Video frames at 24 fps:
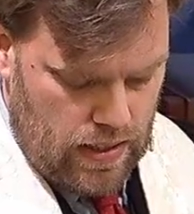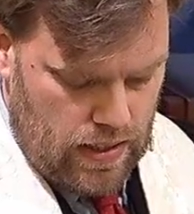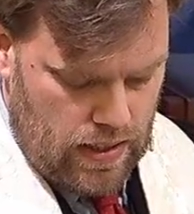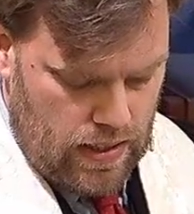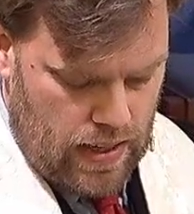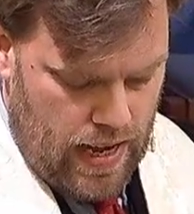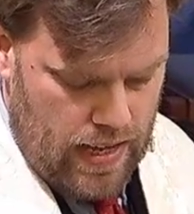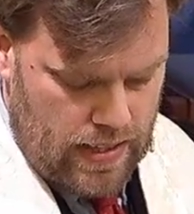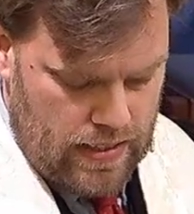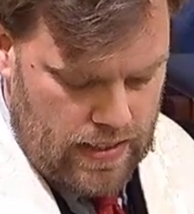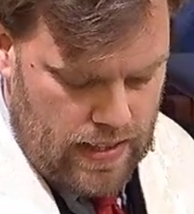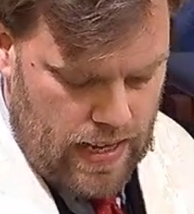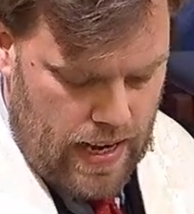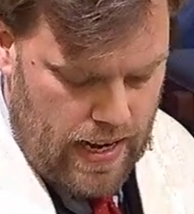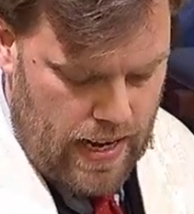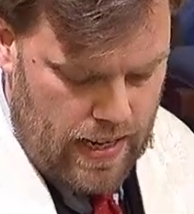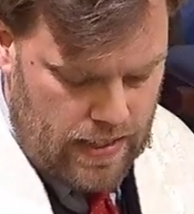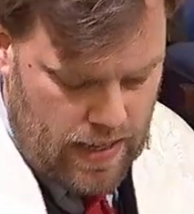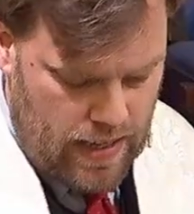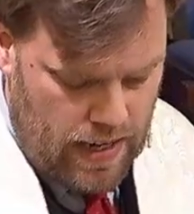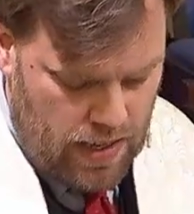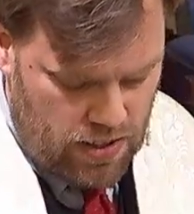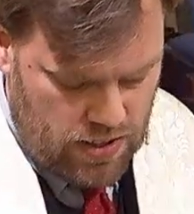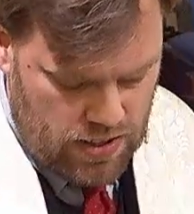Isaiah
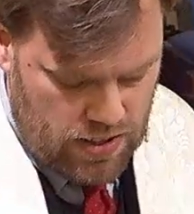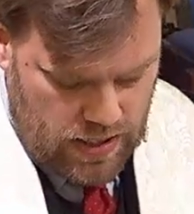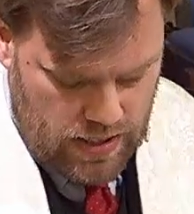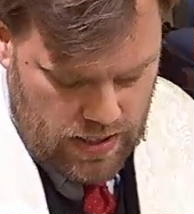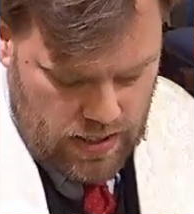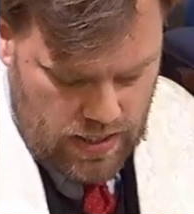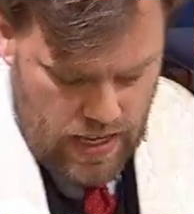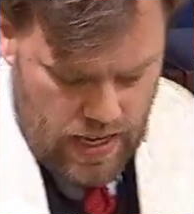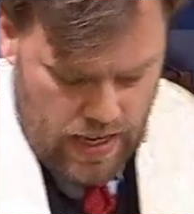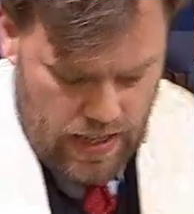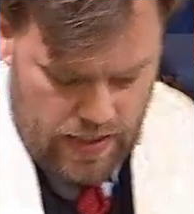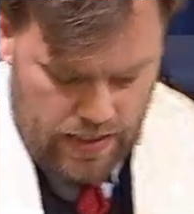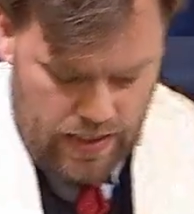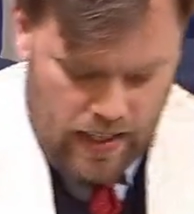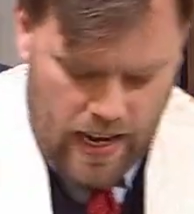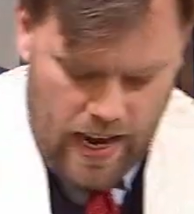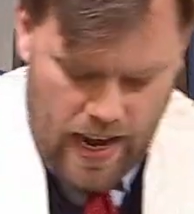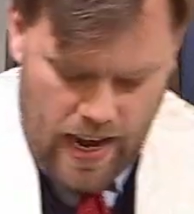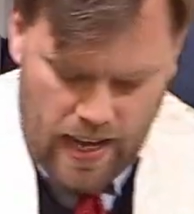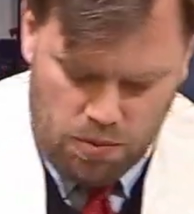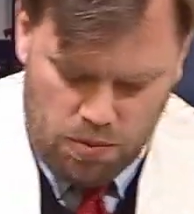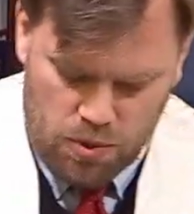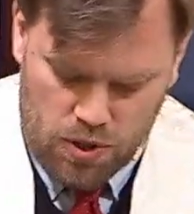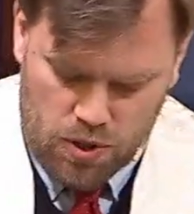tells us that
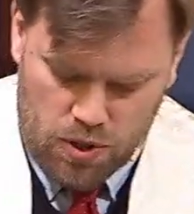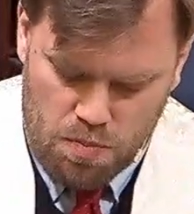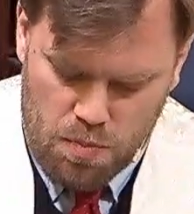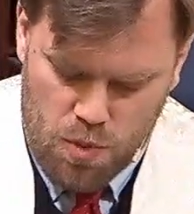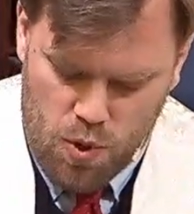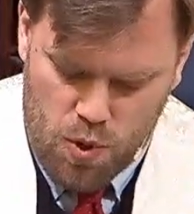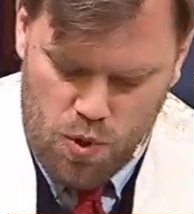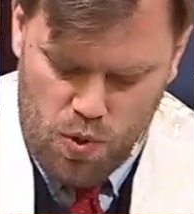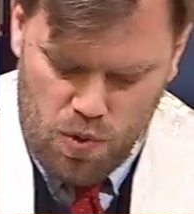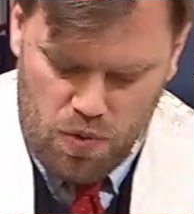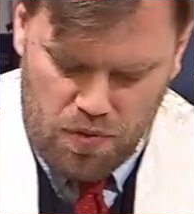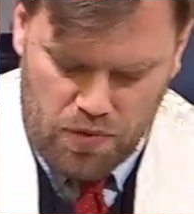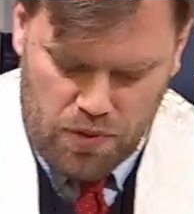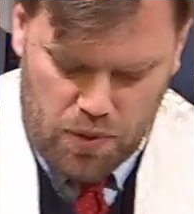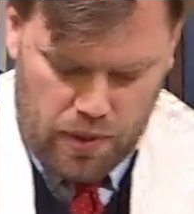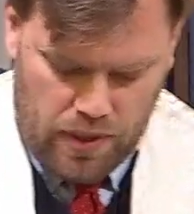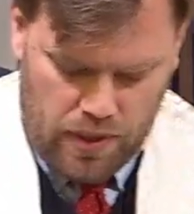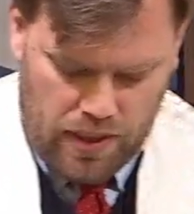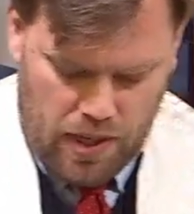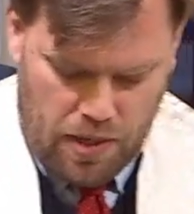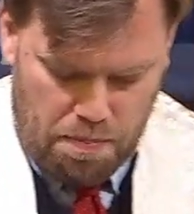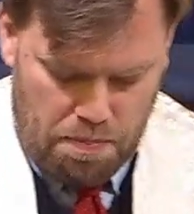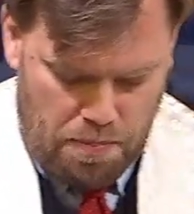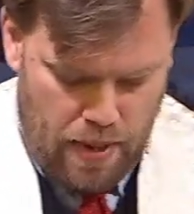God was moved
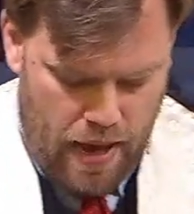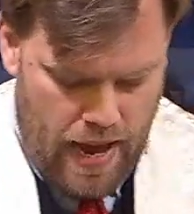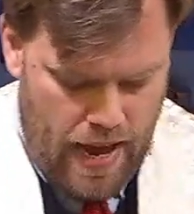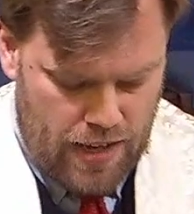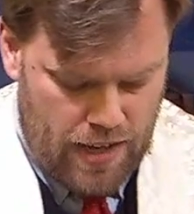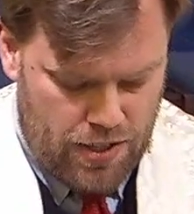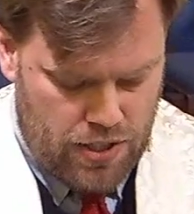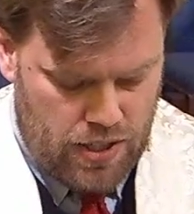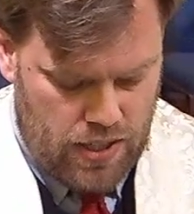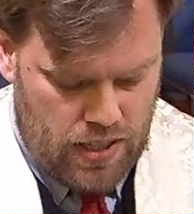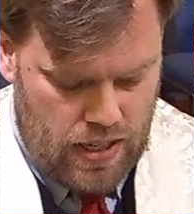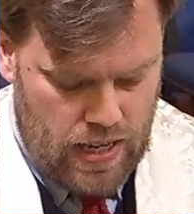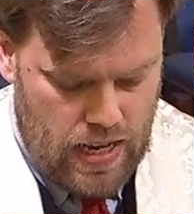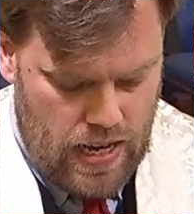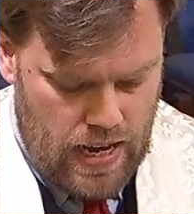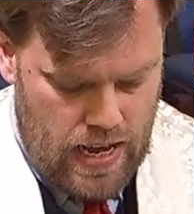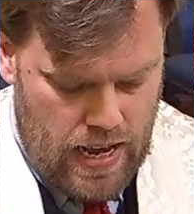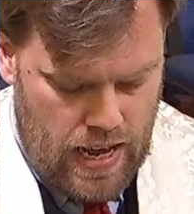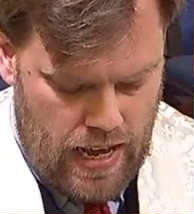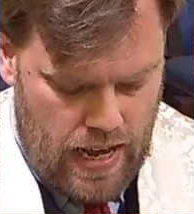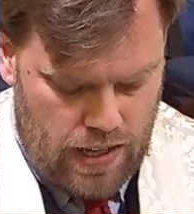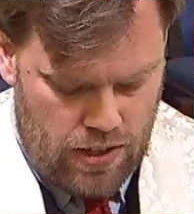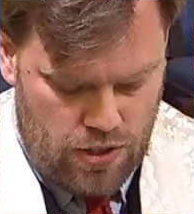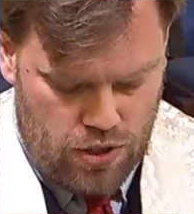with compassion
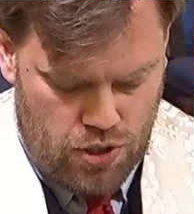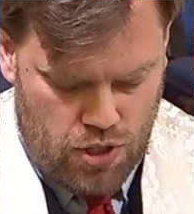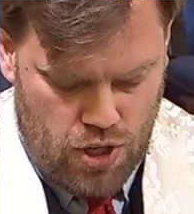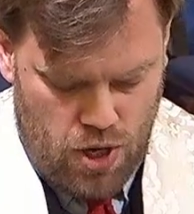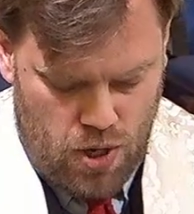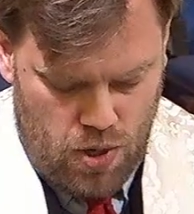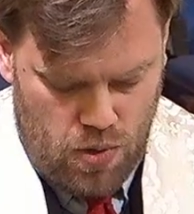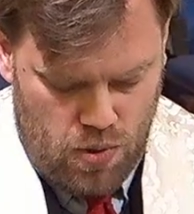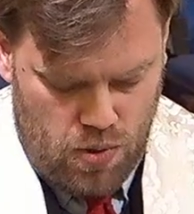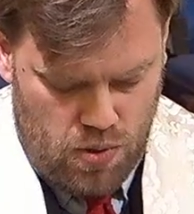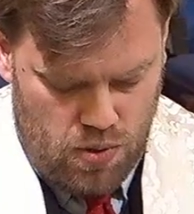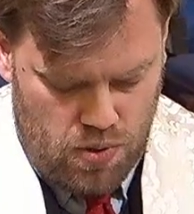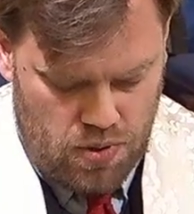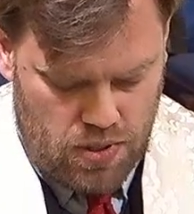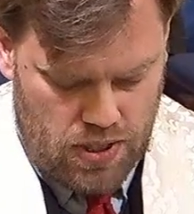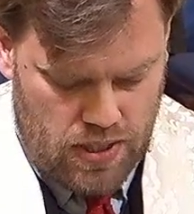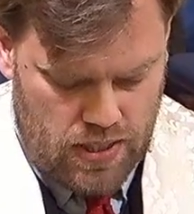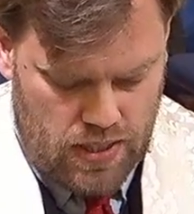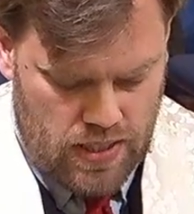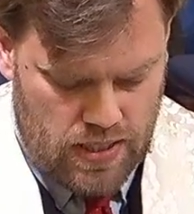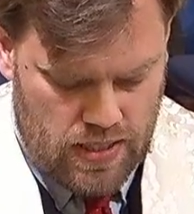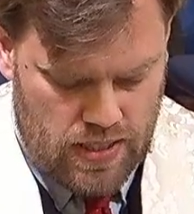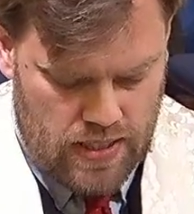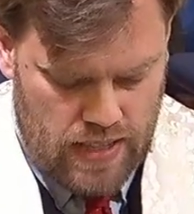and chose
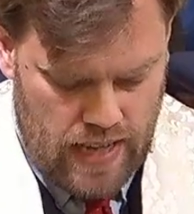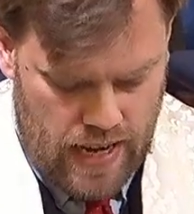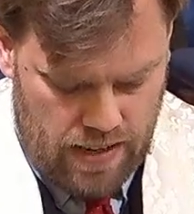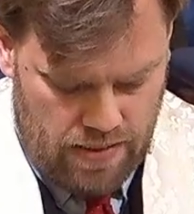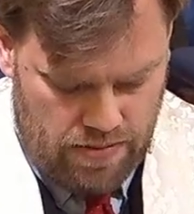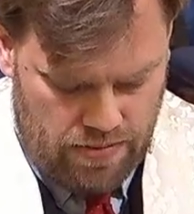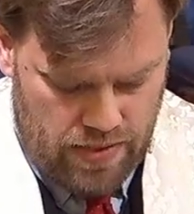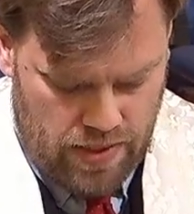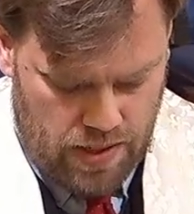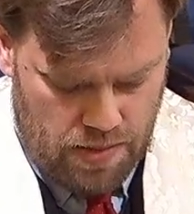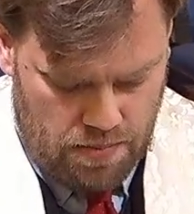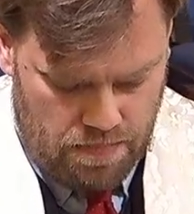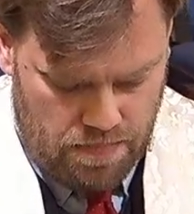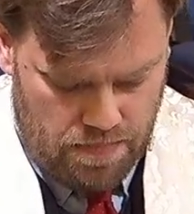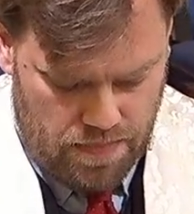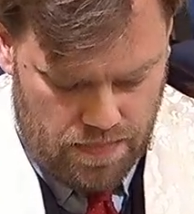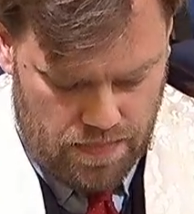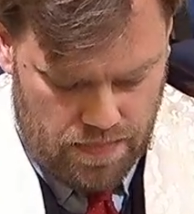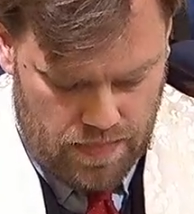to save them.